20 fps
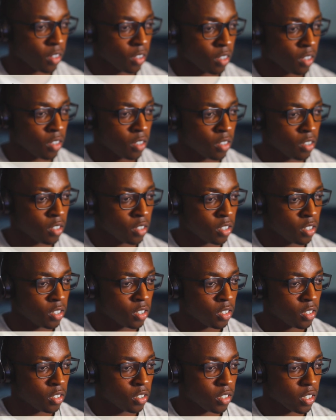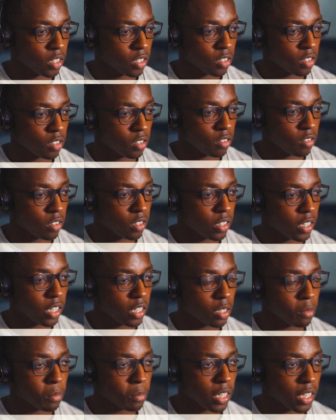Actually, you know what? Now that I'm gonna cut it.
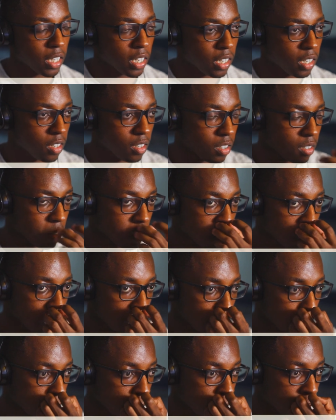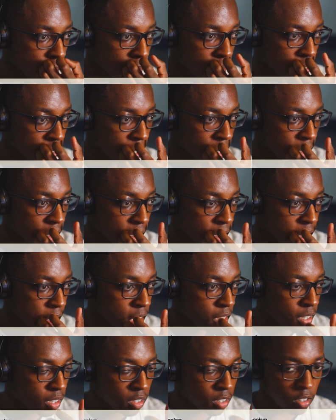So,
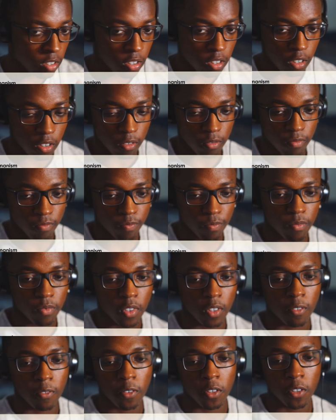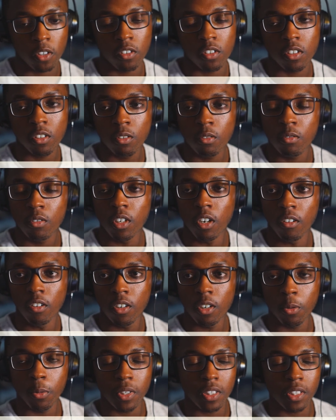for those of you who don't know what the Art of
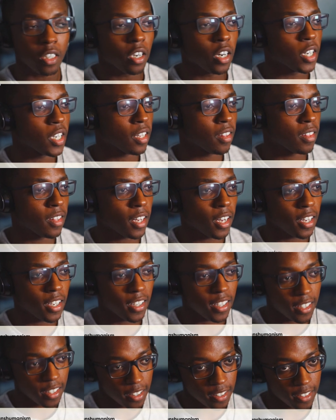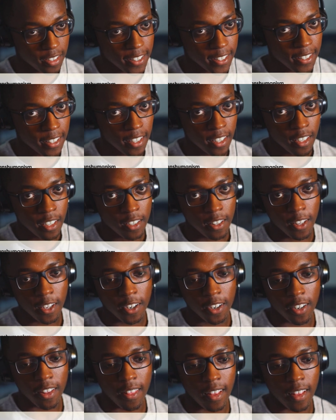Thought is, the Art of Thought is
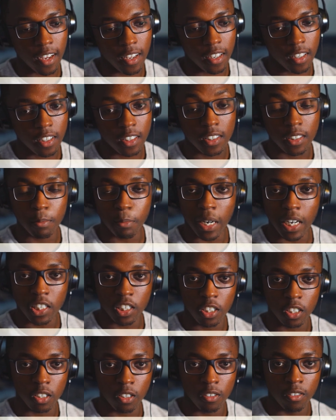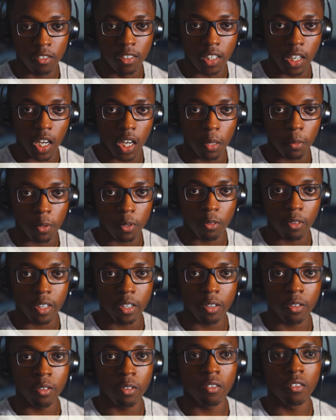my show. I'm Kwaku,
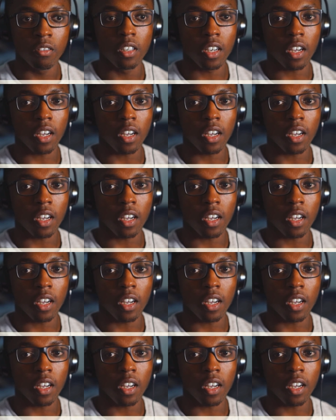and